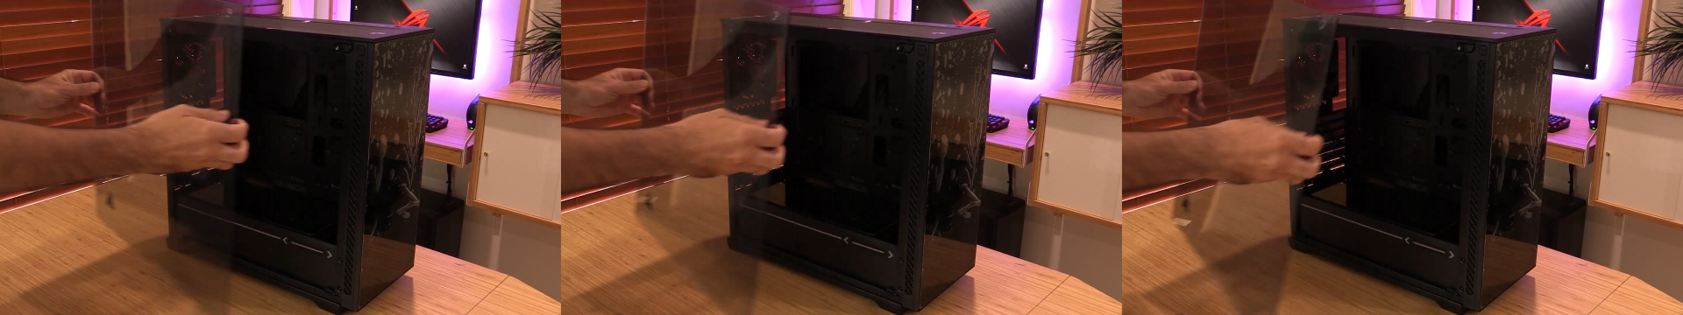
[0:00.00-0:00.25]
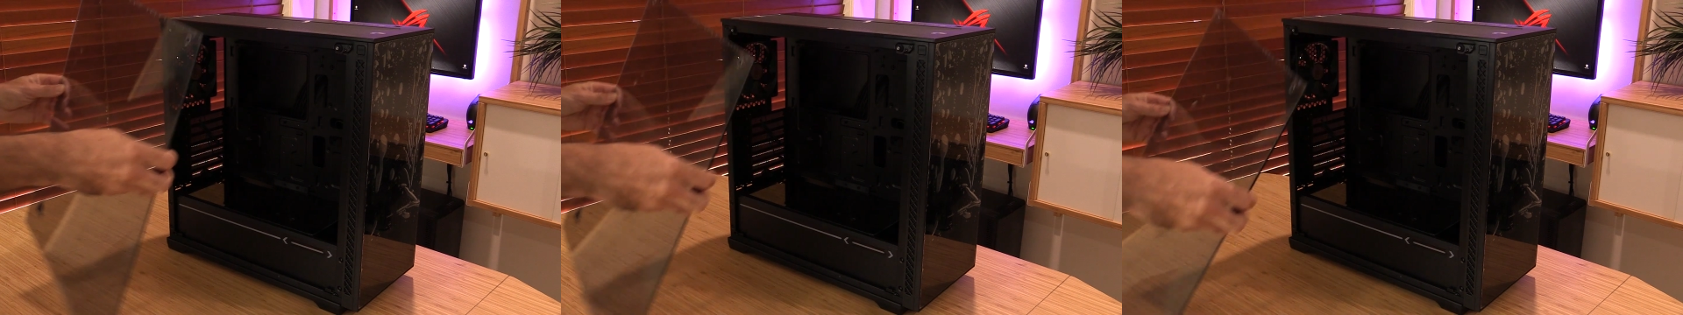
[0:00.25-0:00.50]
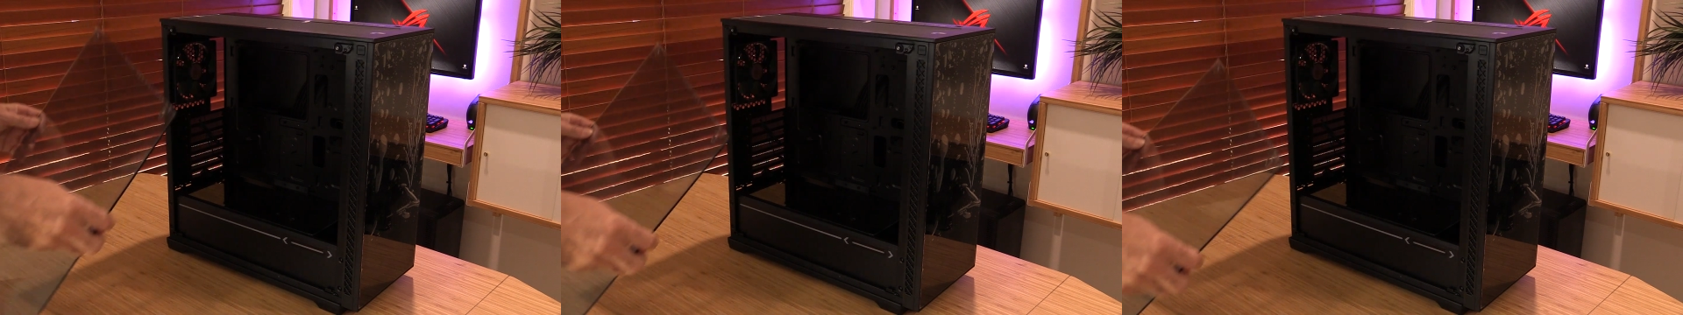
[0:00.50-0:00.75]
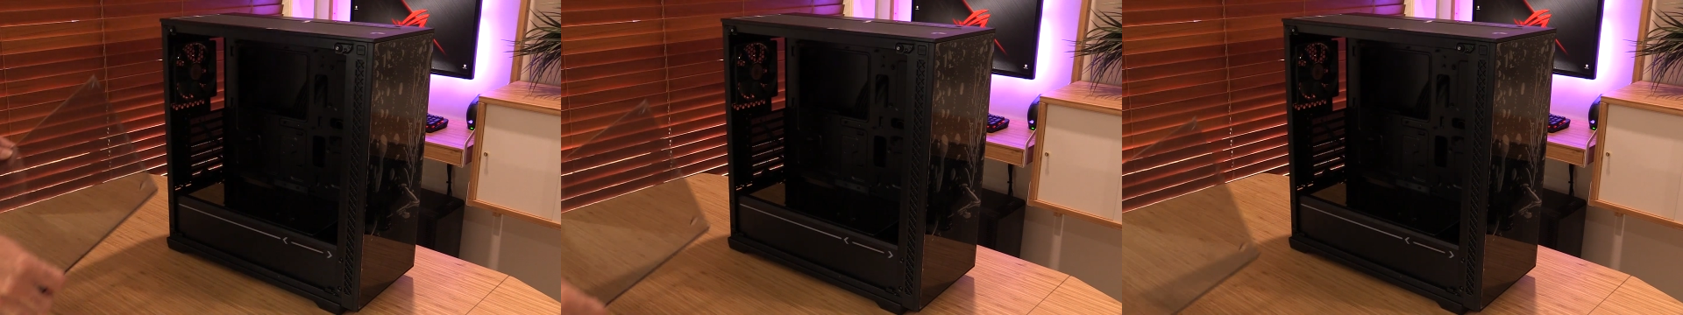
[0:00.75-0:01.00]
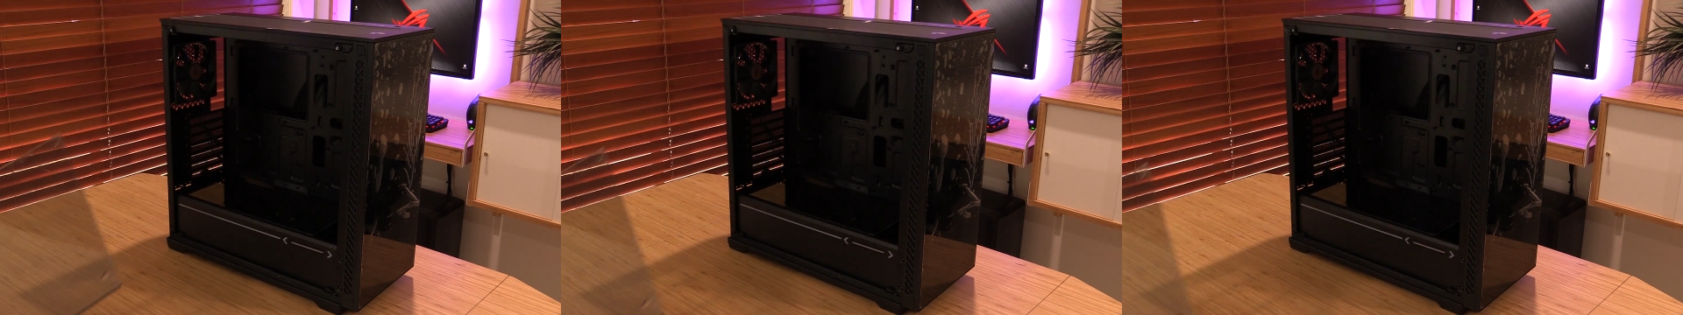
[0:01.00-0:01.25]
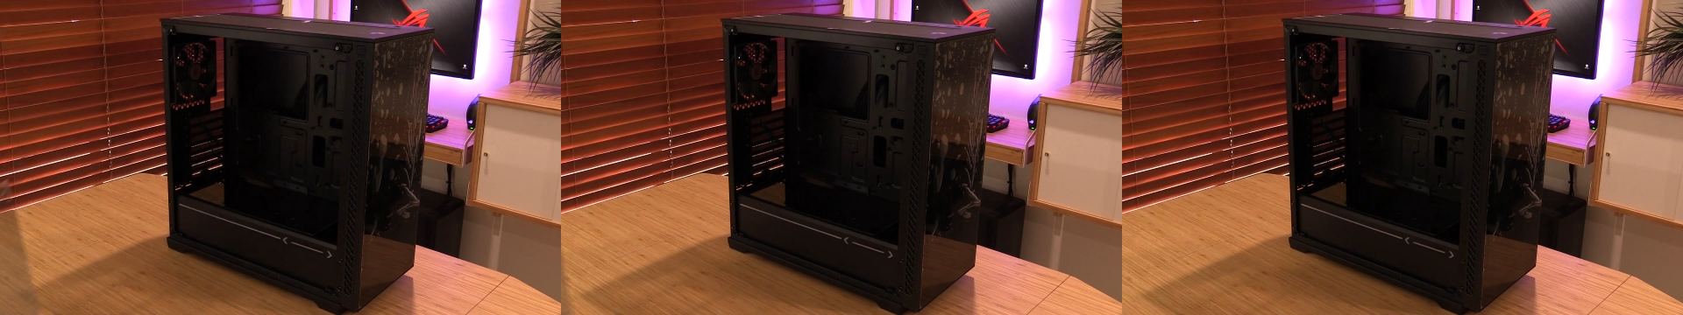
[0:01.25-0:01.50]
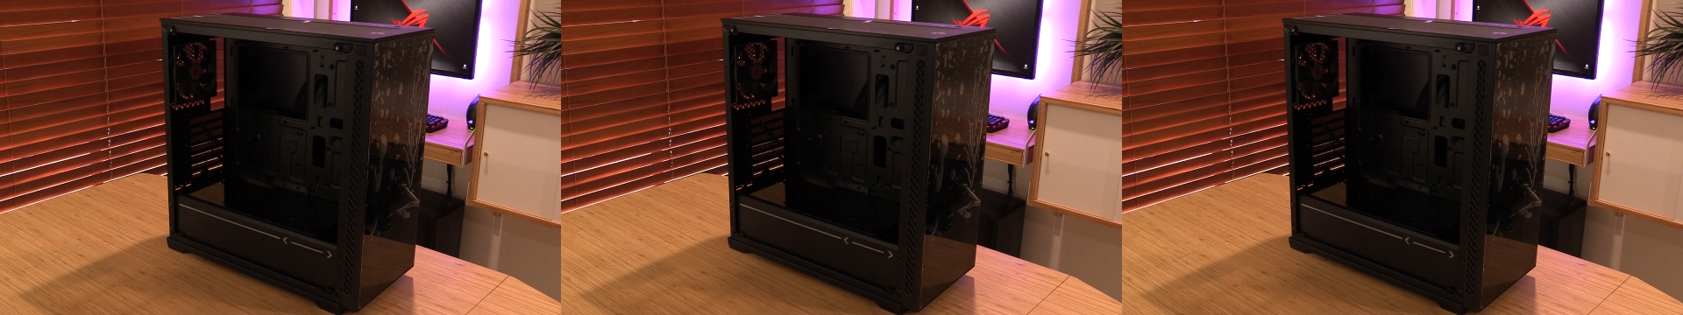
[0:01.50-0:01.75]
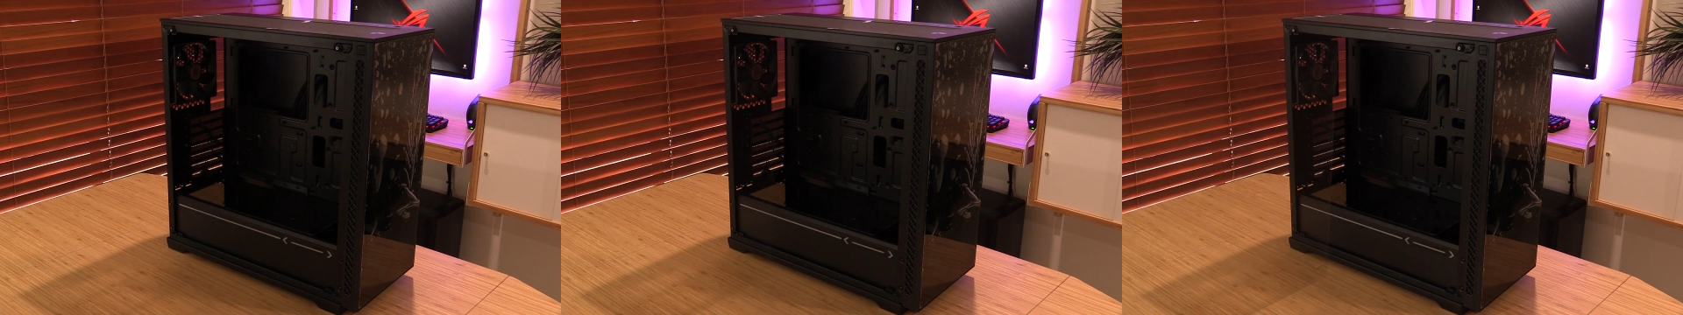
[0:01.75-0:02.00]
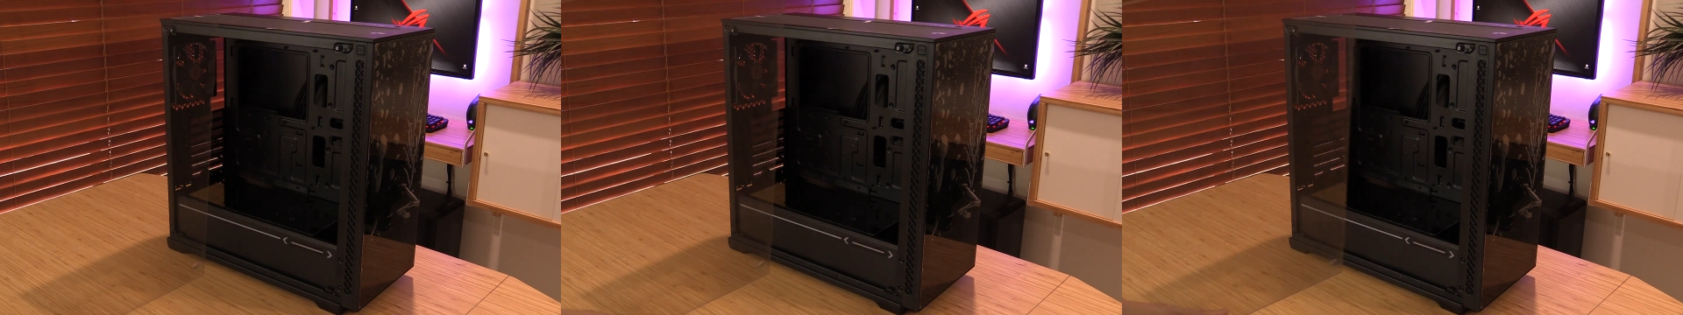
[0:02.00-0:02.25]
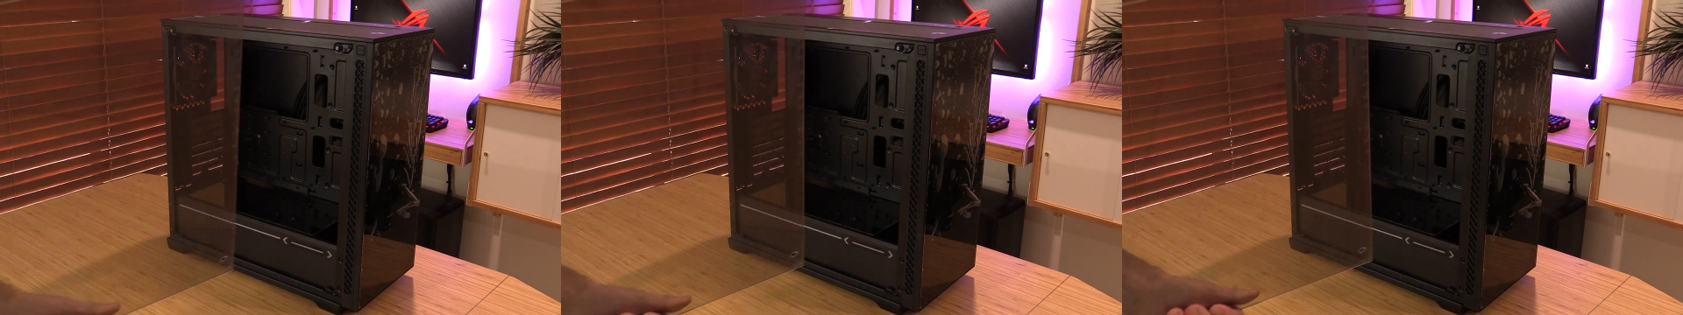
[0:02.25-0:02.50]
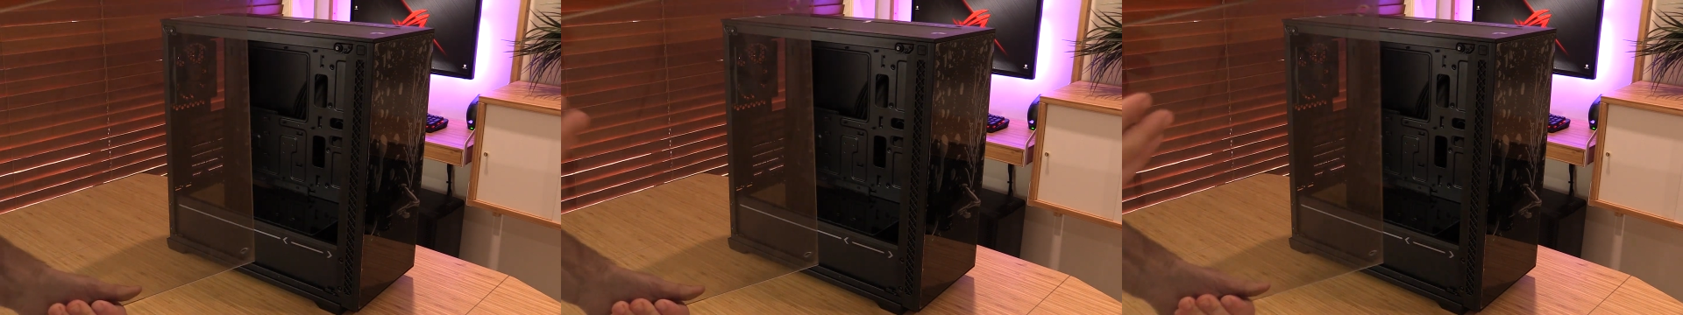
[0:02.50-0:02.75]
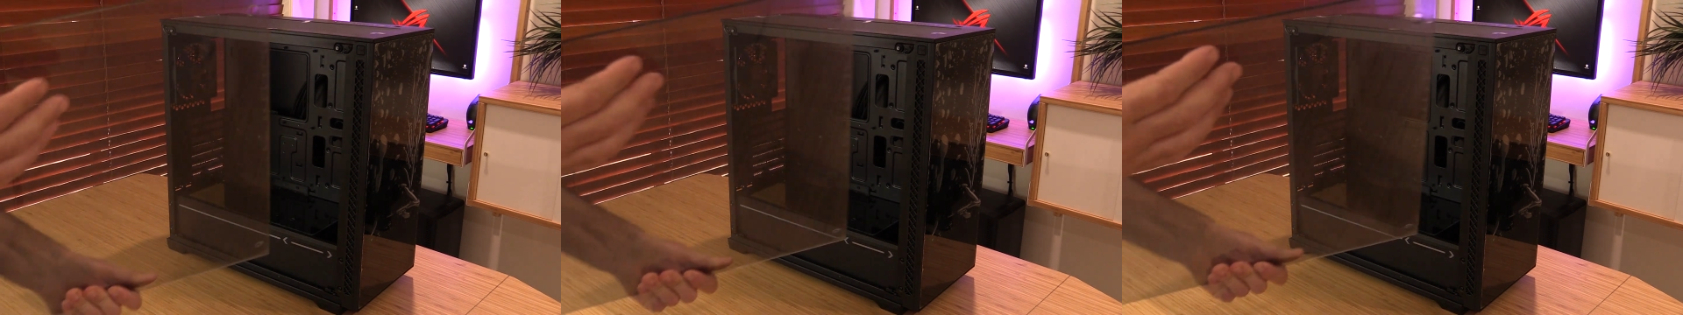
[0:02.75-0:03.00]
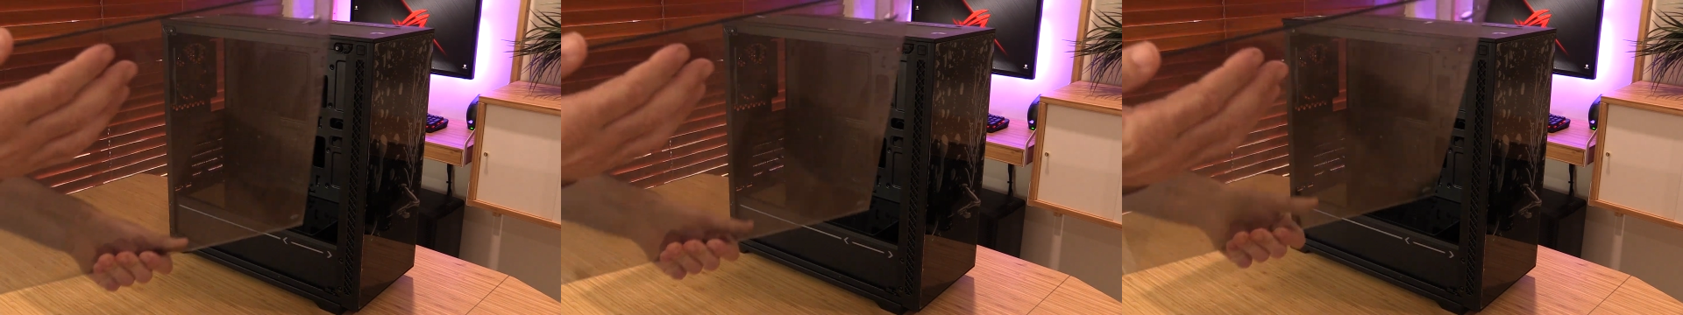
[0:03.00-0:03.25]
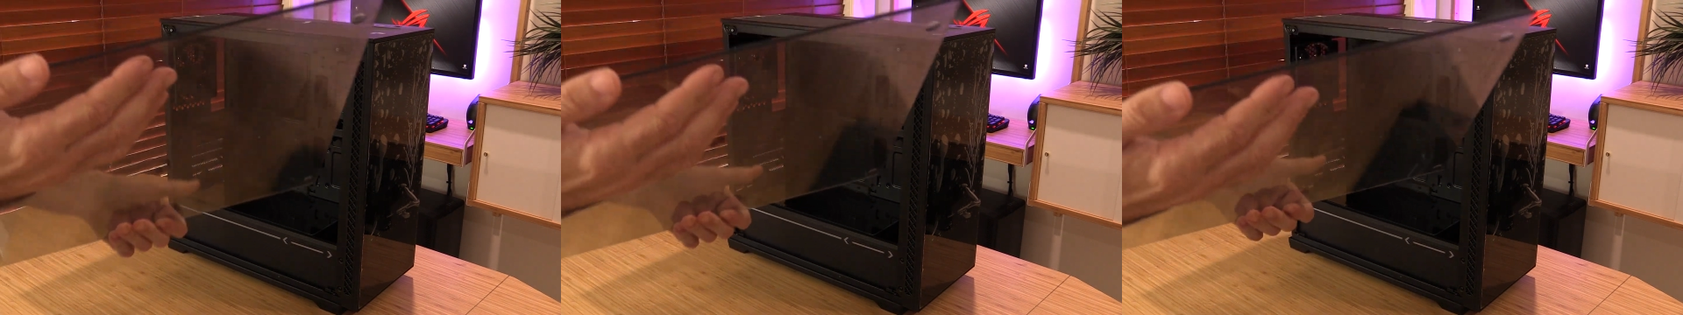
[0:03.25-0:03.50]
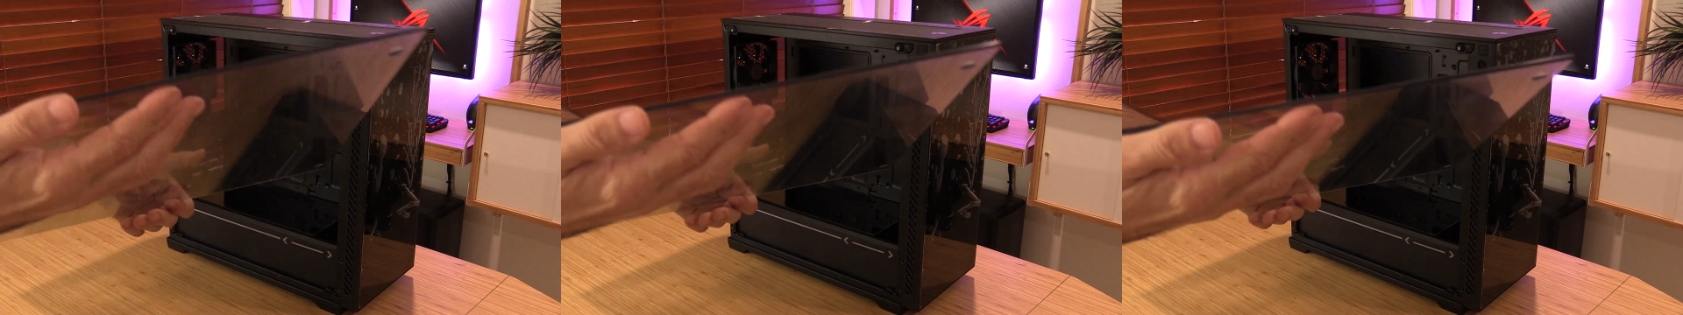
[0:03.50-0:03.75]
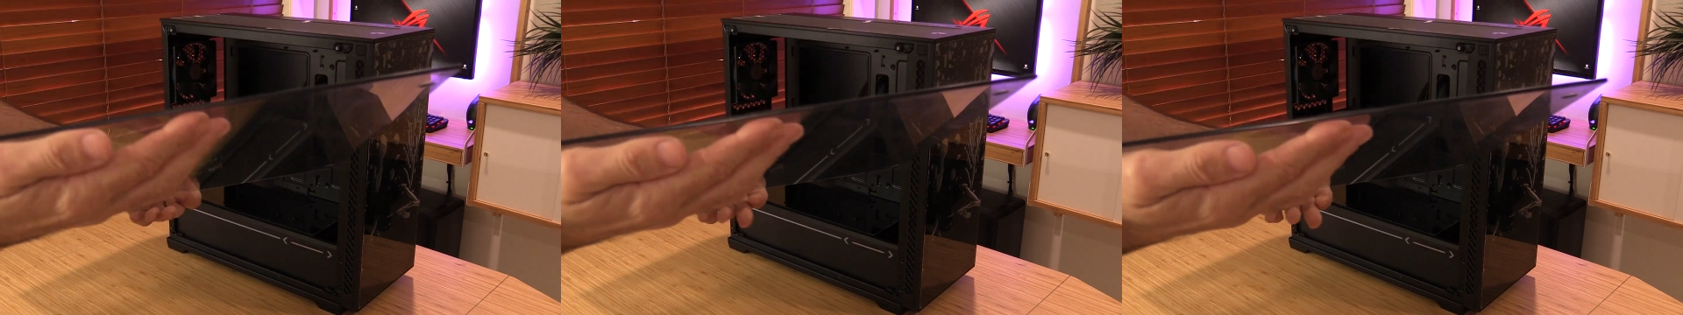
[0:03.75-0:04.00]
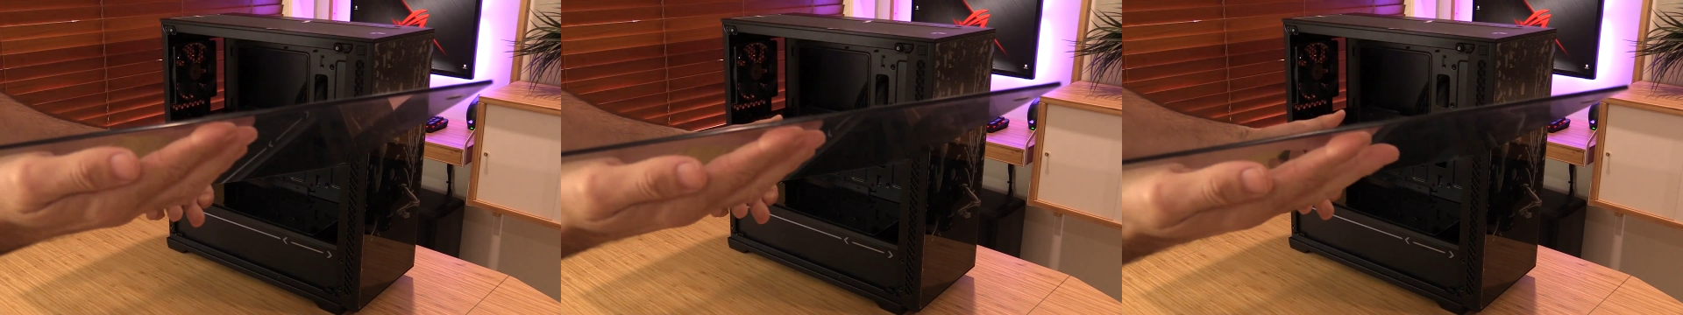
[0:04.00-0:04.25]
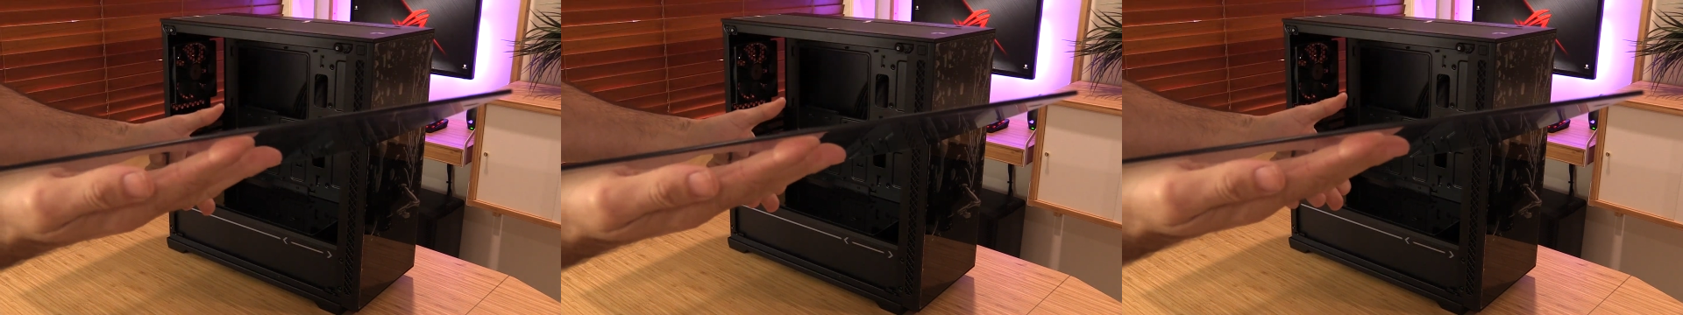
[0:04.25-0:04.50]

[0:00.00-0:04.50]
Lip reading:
No face is visible, so there are no lips to read.